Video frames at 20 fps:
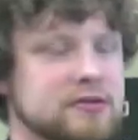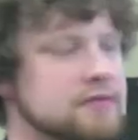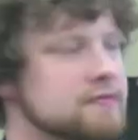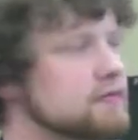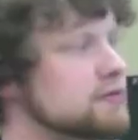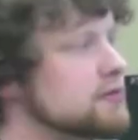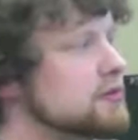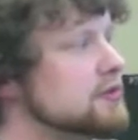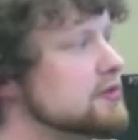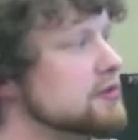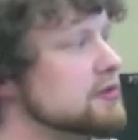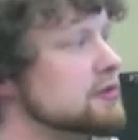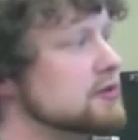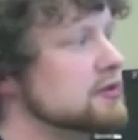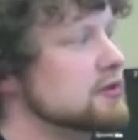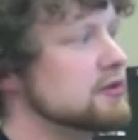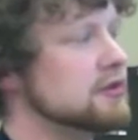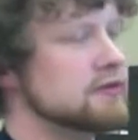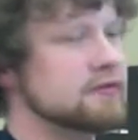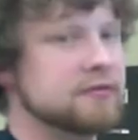A voicing is a
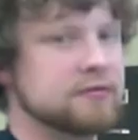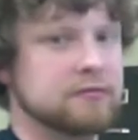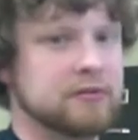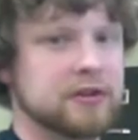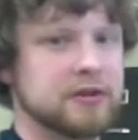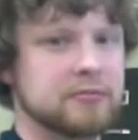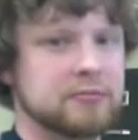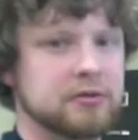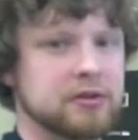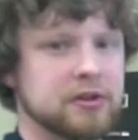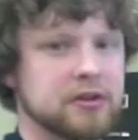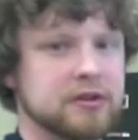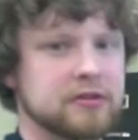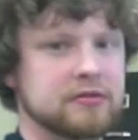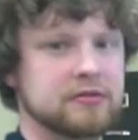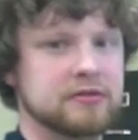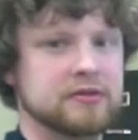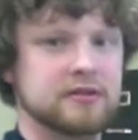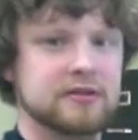different way to play a chord.